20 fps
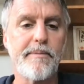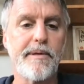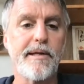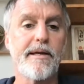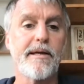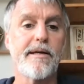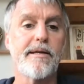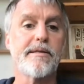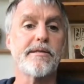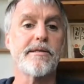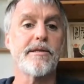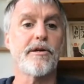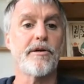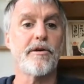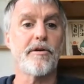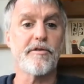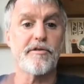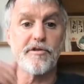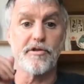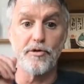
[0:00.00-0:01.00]
Because
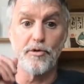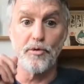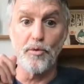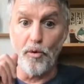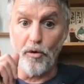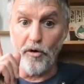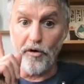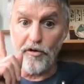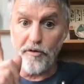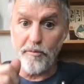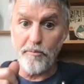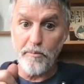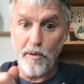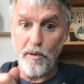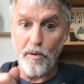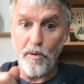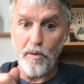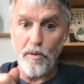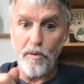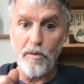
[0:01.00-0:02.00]
Earth's north
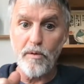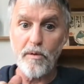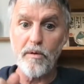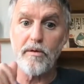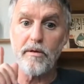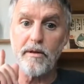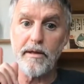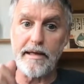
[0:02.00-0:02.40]
pole